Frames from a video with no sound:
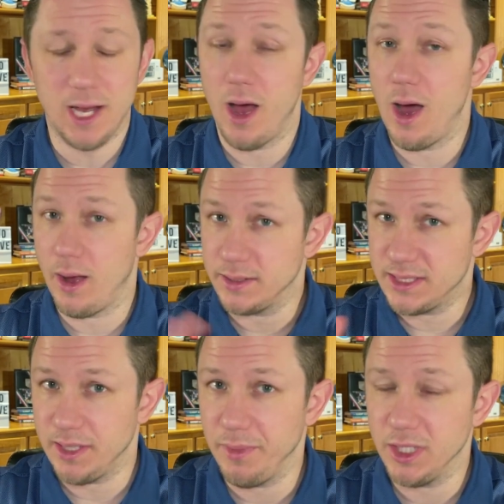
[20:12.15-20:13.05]
uh,
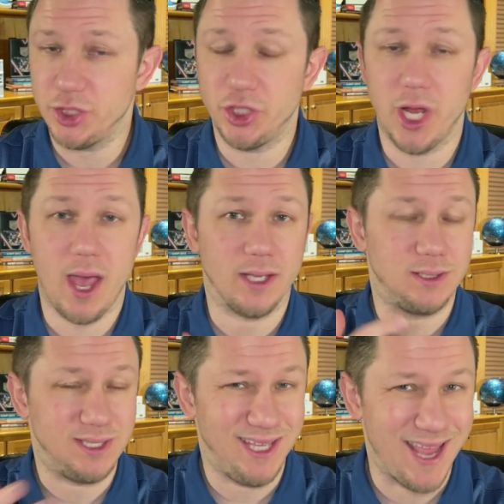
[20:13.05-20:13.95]
stimulus
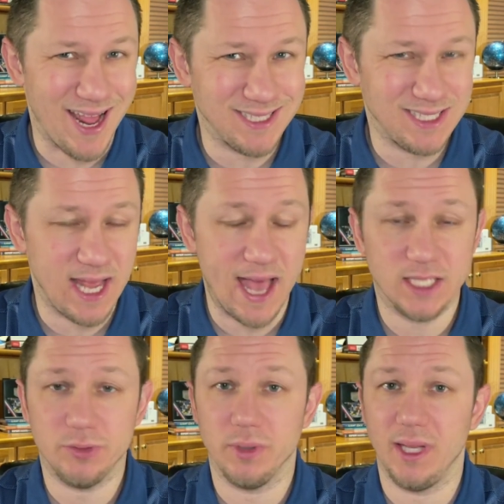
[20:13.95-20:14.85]
checks, gas
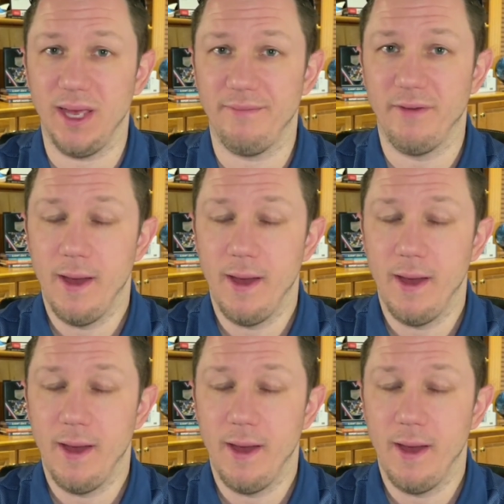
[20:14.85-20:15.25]
tax relief,